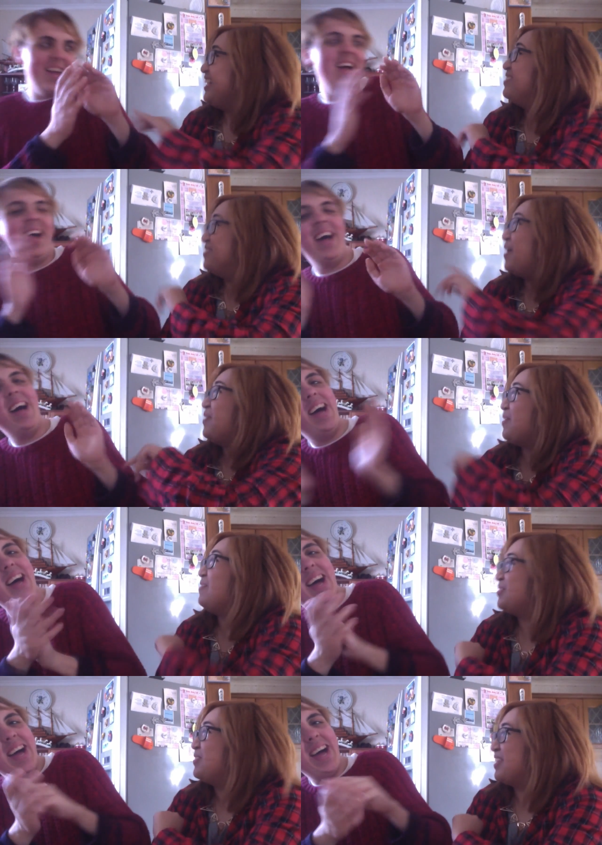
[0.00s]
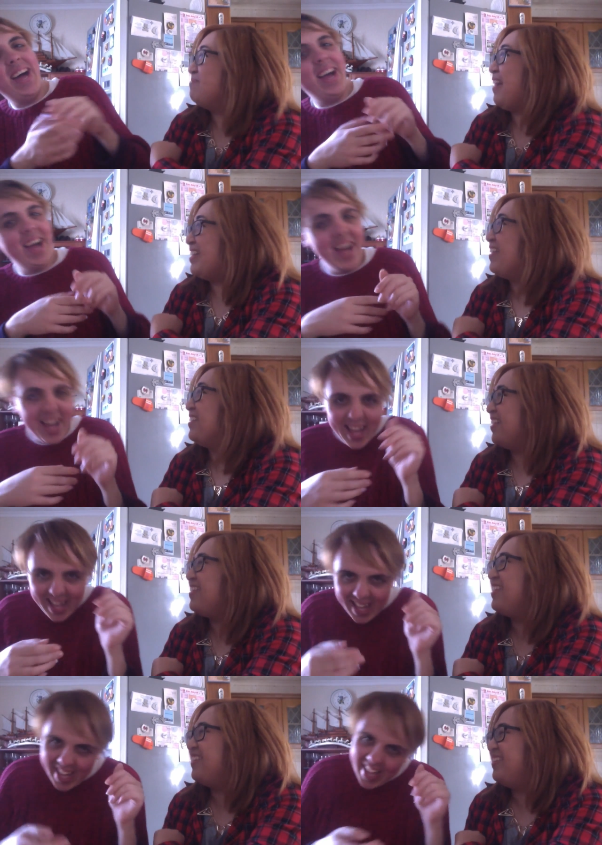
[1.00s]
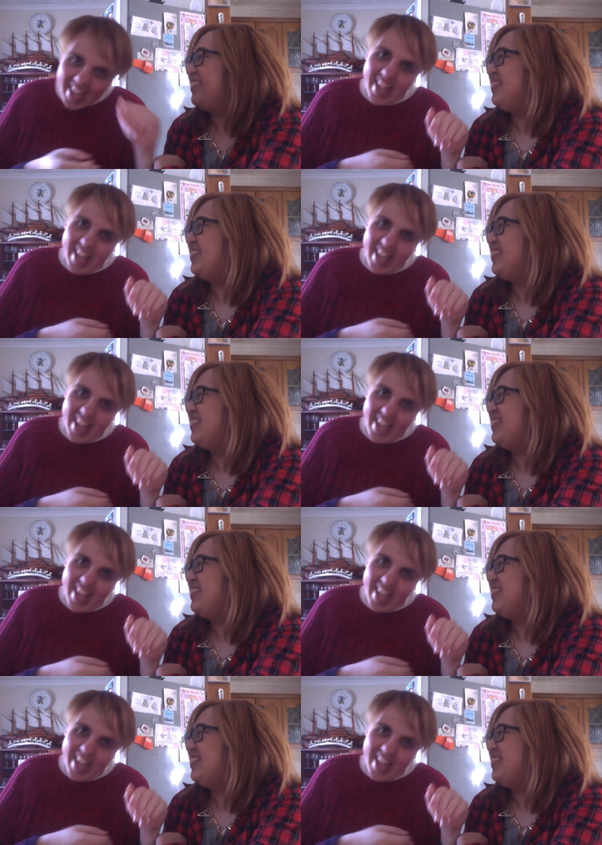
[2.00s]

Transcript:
Speaker 1: you know who I'm talking about, though, don't you?